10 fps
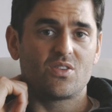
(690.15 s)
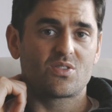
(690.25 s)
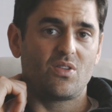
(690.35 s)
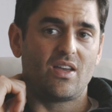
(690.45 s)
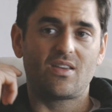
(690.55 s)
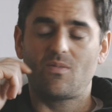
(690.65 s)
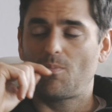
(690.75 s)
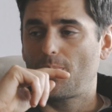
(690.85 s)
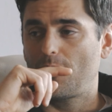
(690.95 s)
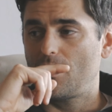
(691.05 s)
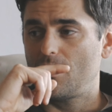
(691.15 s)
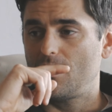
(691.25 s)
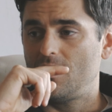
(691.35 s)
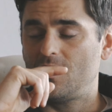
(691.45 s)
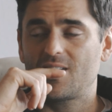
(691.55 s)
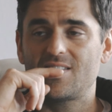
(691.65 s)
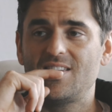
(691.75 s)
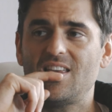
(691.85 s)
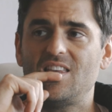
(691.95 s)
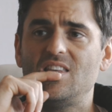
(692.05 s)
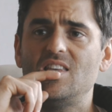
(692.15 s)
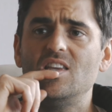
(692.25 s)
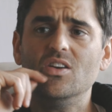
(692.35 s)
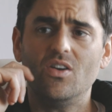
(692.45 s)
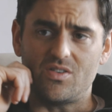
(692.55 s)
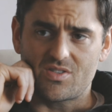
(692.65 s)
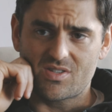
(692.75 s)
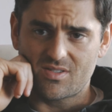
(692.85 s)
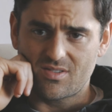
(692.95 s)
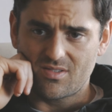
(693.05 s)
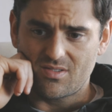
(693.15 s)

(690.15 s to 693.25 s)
So like, you know, it could take years